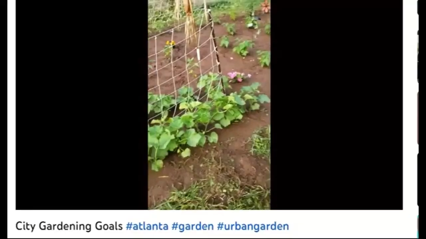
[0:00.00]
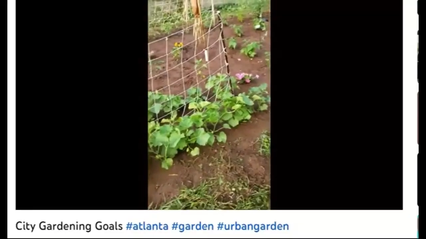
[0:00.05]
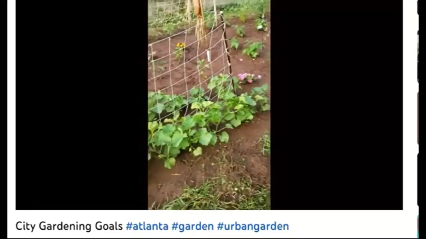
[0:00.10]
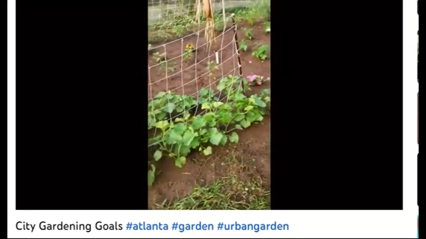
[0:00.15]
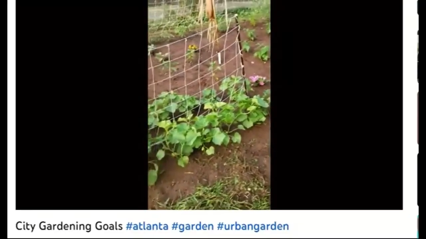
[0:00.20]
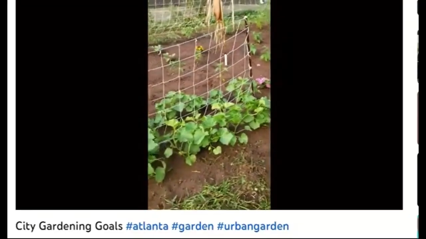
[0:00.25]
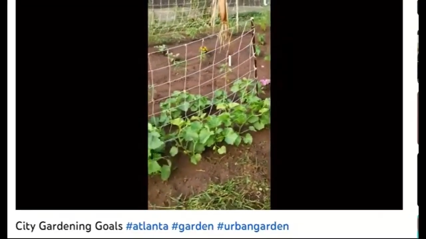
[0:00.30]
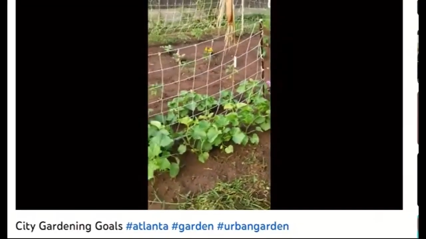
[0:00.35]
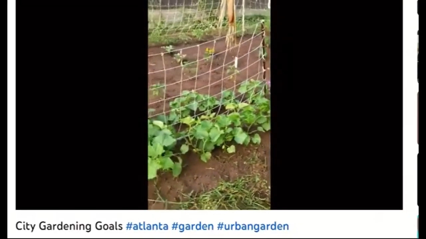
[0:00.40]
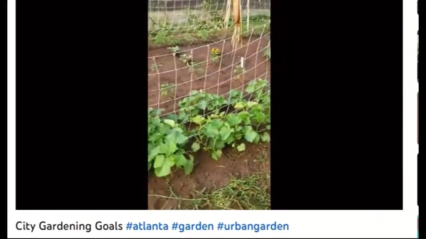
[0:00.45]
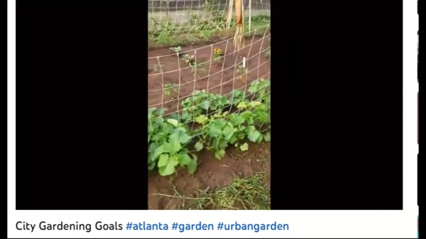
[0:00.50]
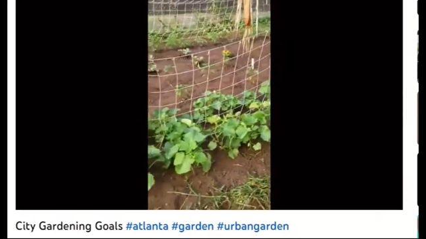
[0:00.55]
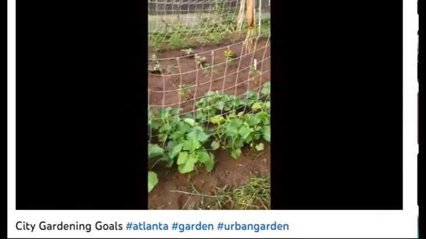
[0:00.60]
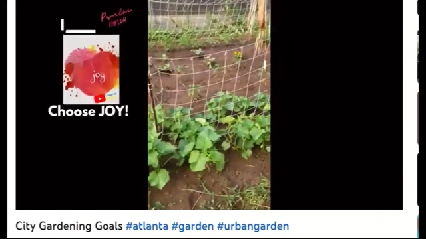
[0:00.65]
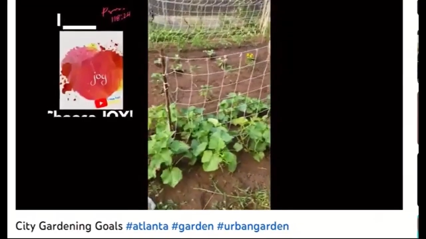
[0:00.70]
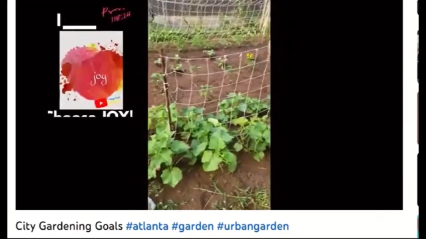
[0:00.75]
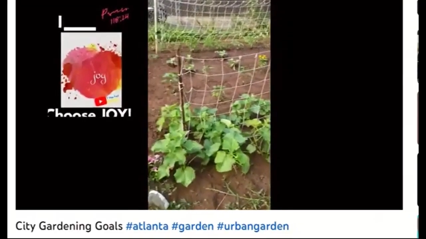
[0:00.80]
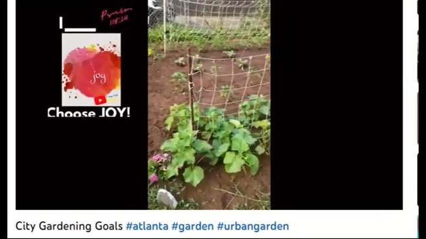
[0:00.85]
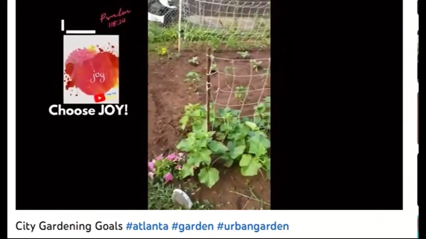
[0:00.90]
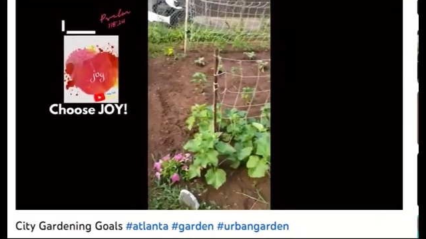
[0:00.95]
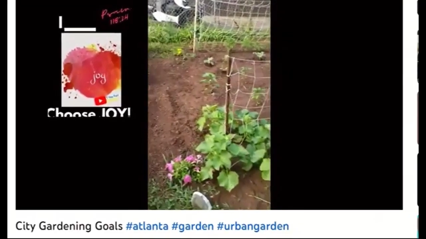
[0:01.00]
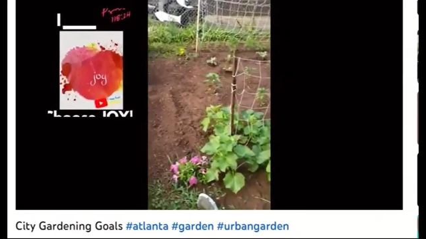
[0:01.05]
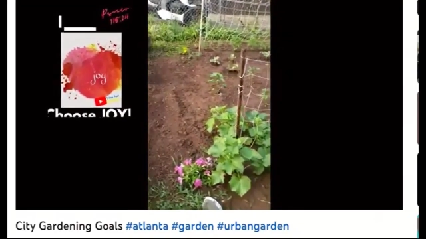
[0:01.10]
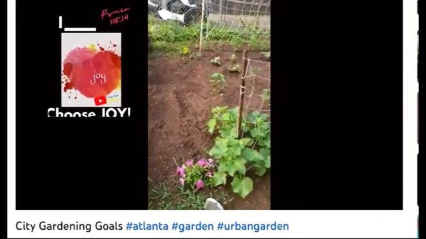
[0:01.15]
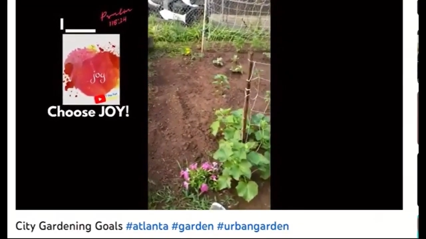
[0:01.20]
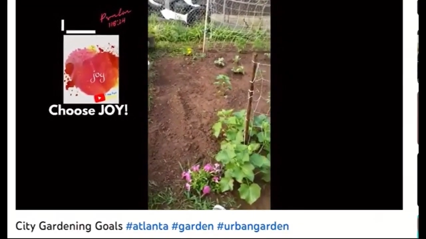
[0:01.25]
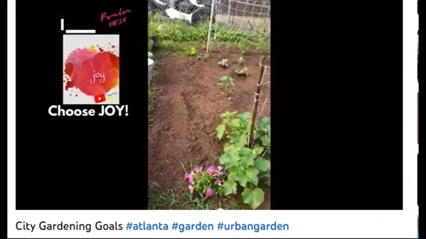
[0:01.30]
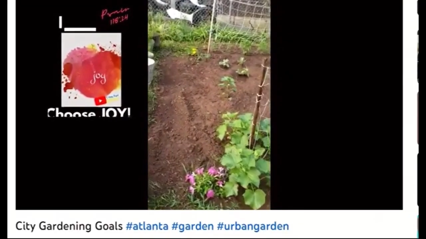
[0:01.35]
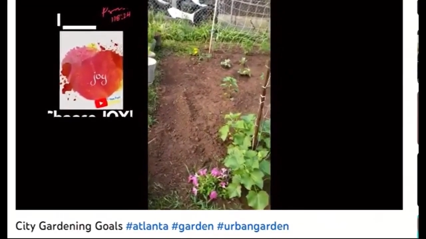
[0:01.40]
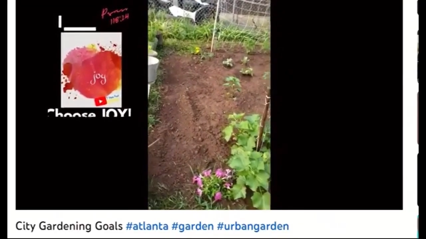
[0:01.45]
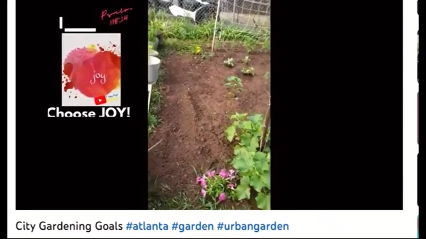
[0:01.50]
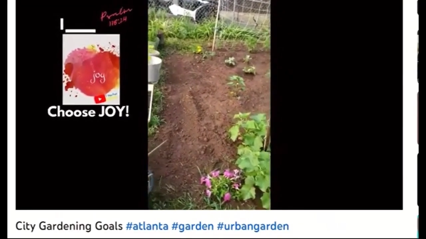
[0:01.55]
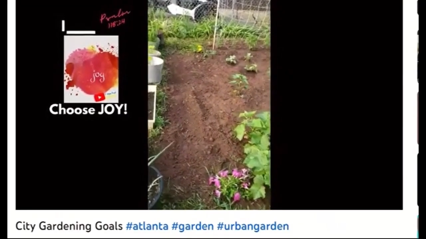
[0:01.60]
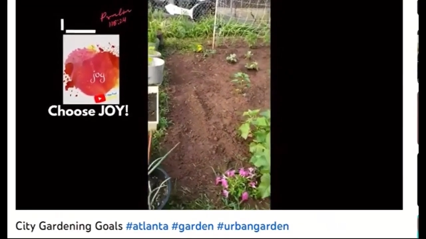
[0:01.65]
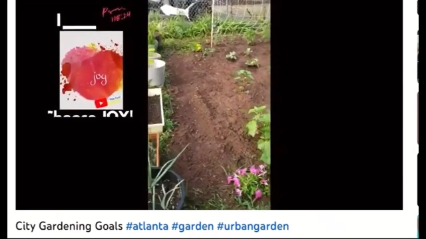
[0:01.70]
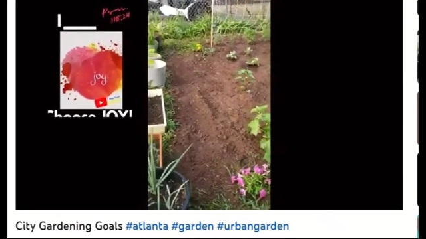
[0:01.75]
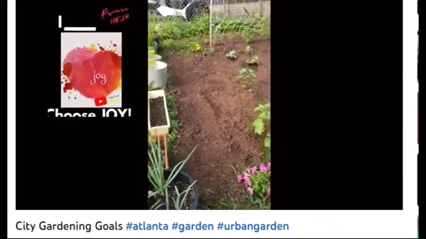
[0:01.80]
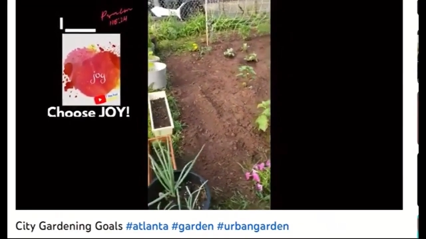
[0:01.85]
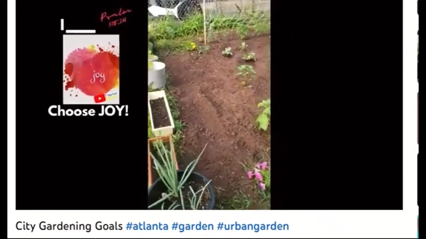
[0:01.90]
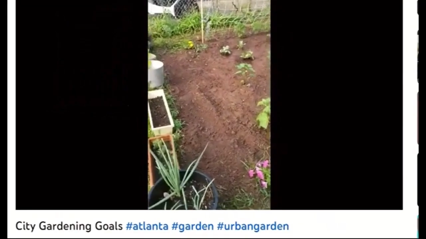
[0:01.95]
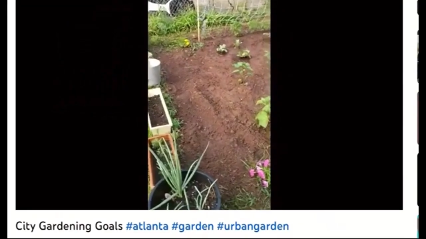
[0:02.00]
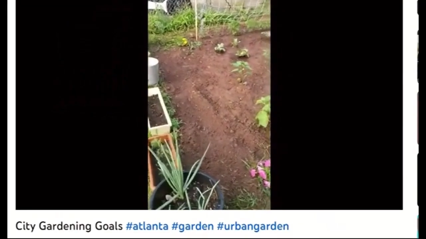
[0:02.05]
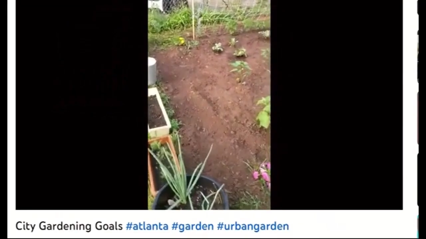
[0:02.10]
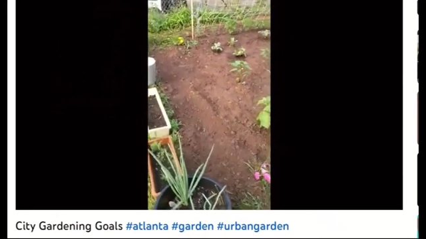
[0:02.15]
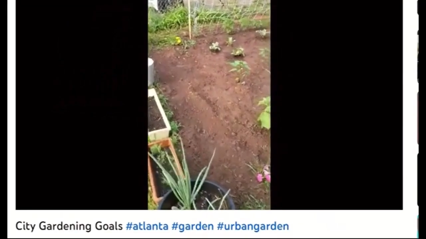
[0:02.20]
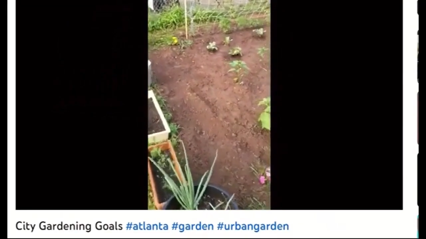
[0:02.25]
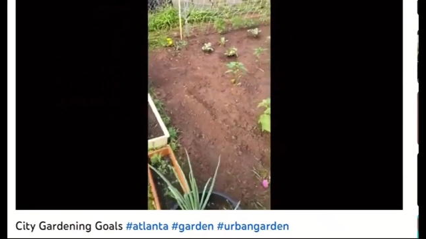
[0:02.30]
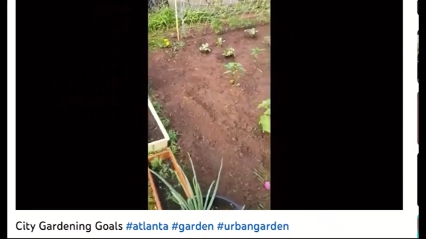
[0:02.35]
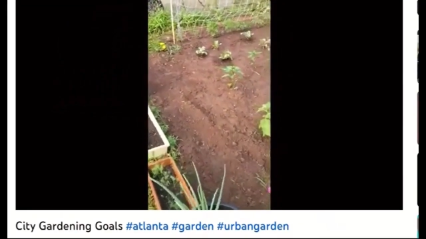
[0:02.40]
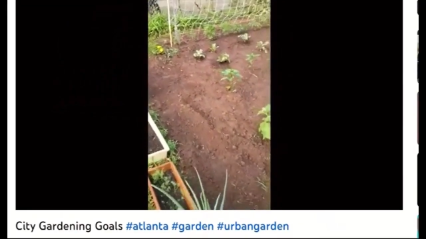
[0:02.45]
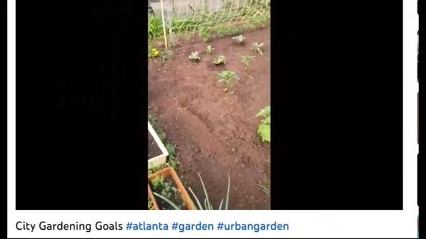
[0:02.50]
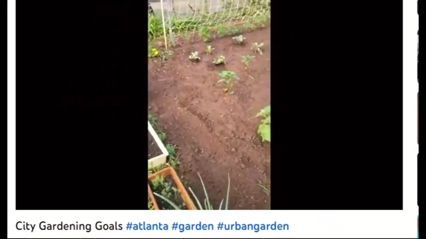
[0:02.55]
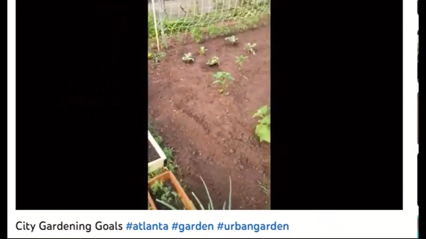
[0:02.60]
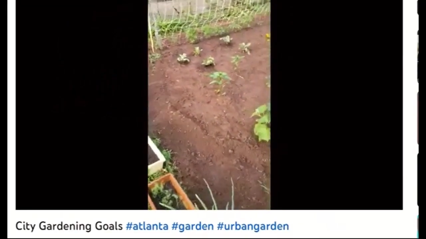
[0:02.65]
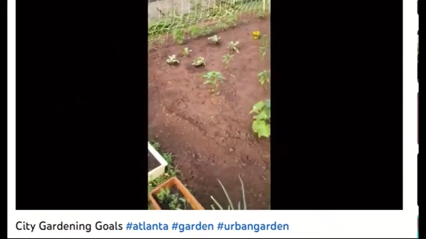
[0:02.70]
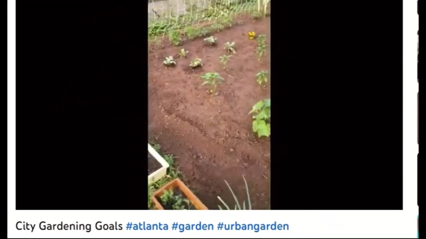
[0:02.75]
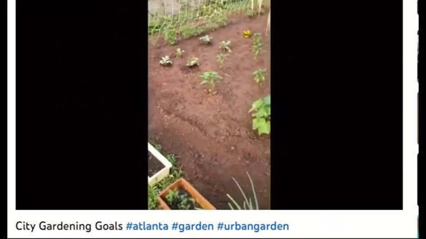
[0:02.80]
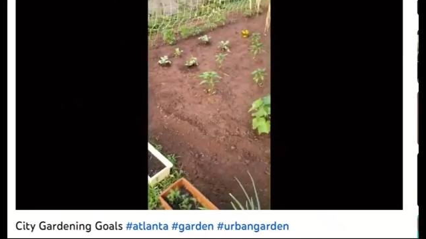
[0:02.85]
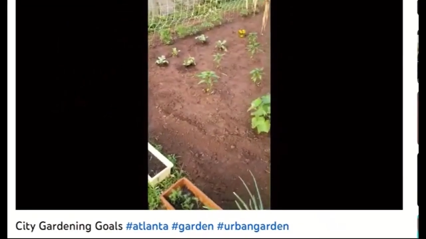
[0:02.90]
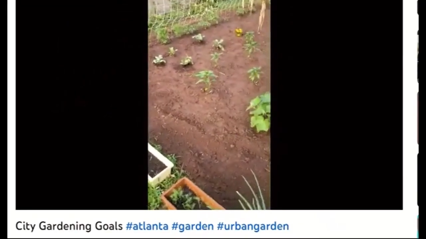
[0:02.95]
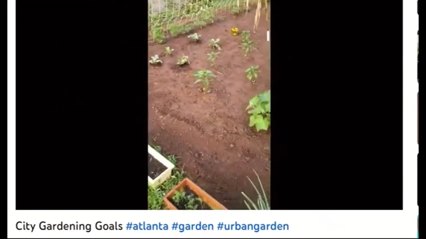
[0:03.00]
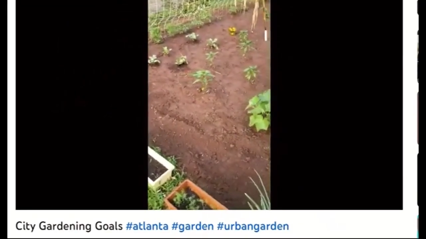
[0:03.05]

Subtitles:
[unreadable: no face in view]